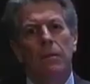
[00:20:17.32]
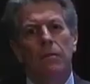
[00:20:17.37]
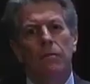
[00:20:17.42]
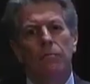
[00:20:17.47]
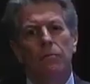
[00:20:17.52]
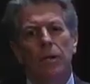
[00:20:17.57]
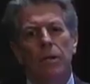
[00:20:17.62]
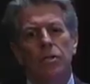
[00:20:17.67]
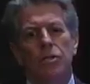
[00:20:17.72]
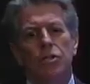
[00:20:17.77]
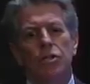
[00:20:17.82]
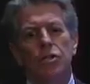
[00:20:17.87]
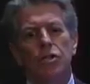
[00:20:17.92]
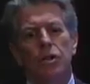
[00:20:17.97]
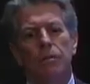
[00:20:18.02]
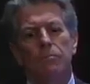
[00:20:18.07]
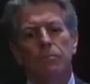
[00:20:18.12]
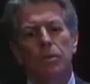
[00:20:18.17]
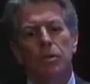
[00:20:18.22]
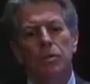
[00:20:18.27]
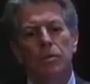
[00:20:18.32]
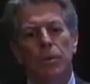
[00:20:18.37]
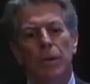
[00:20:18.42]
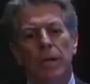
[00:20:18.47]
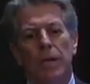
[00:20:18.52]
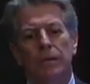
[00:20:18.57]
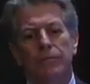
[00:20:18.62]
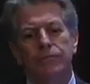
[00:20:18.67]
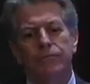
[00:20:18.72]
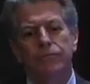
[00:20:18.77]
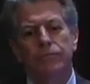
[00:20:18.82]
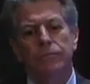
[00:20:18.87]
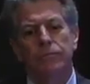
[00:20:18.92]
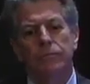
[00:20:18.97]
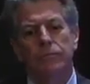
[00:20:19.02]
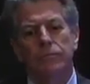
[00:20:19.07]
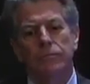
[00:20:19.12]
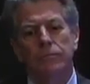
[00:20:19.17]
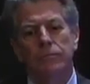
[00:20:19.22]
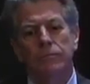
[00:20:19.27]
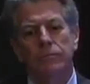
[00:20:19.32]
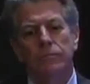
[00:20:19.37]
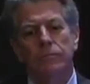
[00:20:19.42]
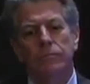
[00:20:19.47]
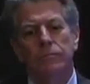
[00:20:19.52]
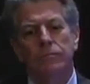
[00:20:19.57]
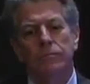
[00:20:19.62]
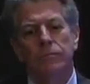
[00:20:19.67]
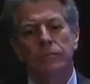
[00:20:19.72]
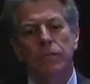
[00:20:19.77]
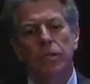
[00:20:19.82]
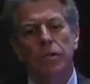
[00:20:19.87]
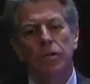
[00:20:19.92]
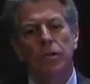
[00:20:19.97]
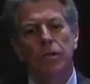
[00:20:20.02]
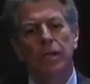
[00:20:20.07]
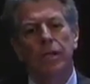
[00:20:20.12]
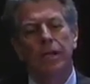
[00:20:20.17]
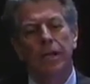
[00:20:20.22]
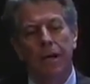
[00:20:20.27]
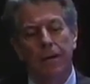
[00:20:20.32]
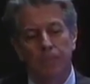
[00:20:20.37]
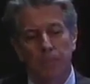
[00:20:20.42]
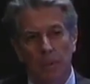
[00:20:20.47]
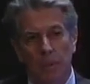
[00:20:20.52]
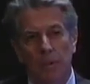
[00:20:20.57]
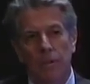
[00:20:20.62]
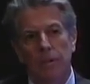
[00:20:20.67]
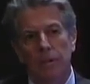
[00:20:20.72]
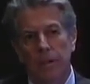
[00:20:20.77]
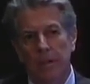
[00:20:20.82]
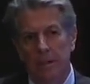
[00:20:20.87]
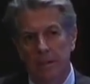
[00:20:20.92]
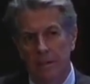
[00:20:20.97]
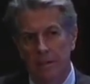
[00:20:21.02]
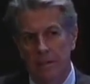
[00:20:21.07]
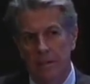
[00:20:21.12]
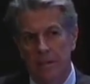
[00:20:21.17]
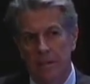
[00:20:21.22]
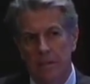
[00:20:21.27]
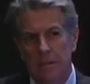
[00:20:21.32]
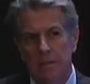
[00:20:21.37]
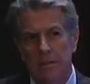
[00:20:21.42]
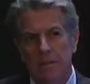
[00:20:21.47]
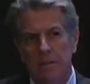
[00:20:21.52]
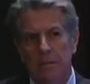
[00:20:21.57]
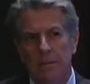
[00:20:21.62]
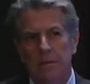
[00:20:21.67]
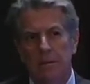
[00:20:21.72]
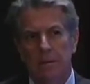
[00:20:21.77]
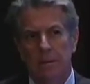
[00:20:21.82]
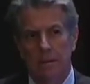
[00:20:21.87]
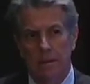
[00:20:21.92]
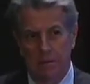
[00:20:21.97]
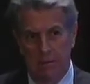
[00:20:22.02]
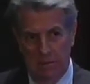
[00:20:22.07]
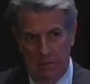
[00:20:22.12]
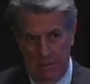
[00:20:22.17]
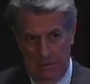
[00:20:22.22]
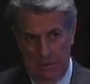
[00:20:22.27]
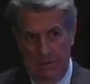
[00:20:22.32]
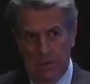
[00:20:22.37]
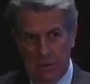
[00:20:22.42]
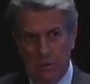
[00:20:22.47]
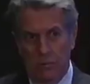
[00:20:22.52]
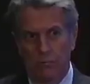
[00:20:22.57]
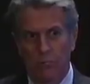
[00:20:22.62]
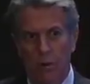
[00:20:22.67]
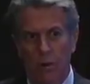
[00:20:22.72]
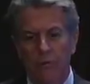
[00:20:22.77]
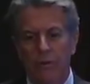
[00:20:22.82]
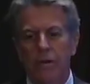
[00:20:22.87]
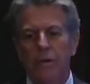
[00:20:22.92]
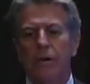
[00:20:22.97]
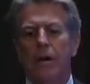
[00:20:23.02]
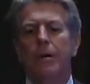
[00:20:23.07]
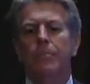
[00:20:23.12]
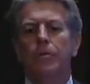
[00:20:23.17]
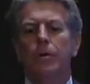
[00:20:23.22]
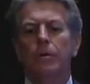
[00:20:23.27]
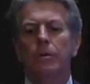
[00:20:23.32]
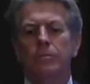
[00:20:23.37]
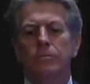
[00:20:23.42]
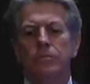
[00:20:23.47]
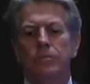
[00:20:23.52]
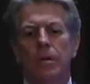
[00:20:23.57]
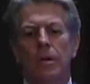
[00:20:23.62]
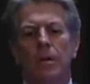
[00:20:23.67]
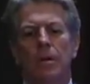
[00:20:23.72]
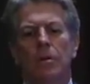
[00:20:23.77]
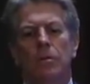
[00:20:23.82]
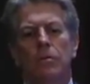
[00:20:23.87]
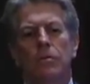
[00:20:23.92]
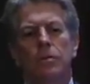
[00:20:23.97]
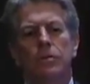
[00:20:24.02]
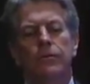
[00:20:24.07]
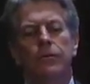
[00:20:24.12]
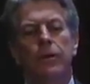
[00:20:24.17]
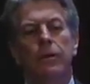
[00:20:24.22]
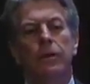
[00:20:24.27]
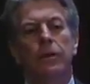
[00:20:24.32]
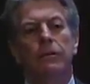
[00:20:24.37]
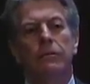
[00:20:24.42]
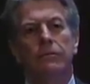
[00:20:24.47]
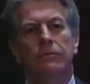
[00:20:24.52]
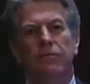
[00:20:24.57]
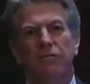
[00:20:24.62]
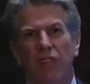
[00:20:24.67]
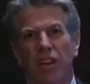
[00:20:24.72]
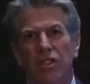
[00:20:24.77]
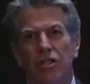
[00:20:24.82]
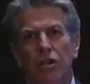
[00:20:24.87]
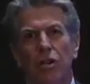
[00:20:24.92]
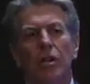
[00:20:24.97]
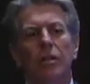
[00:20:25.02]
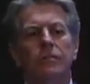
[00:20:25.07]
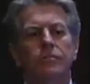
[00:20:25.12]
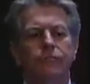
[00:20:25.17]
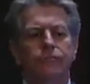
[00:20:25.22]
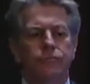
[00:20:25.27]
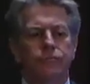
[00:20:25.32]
relationship between the couple in this wealthy couple was very fragile.